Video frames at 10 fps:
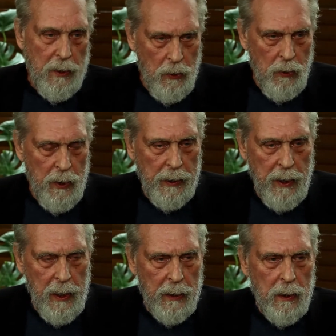you do it
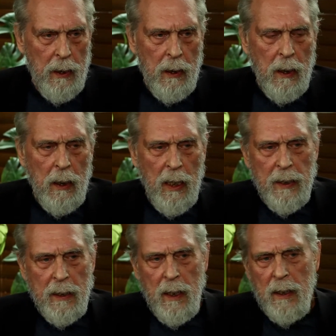again. And
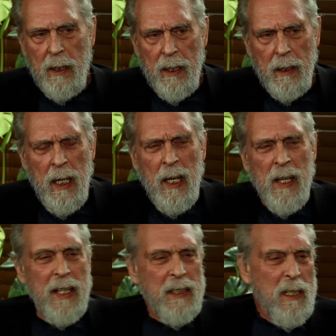then
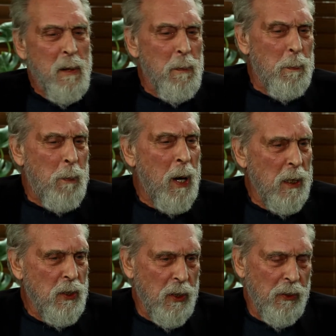they didn't
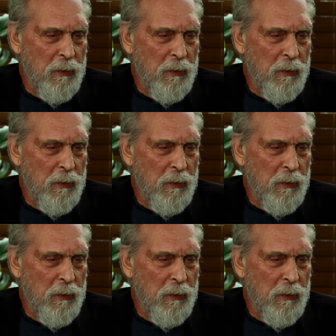punch us.